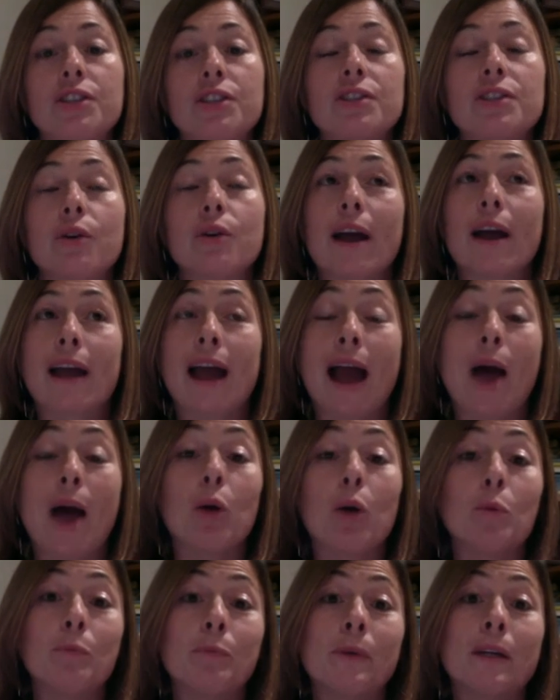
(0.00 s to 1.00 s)
So I
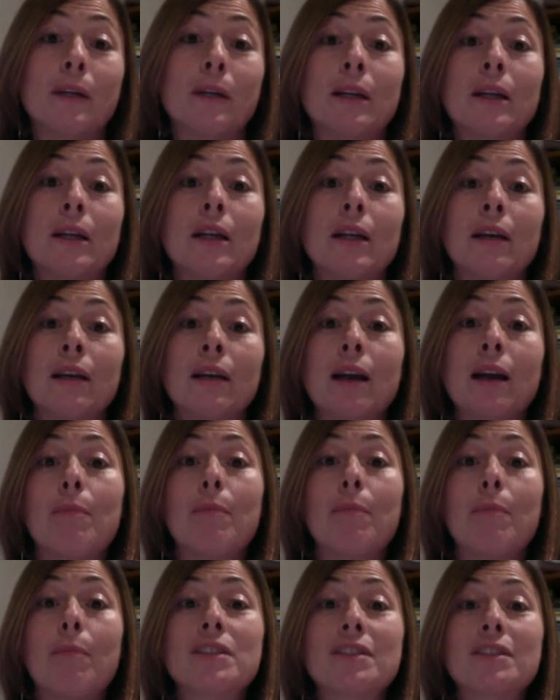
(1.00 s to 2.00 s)
help
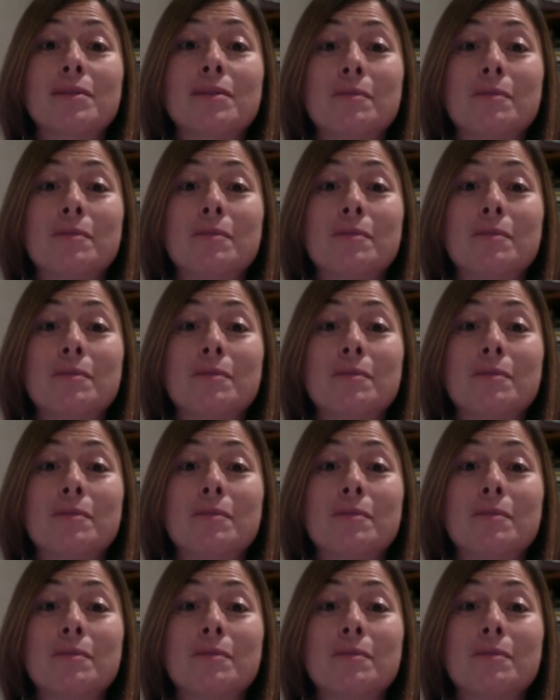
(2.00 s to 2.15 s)
couples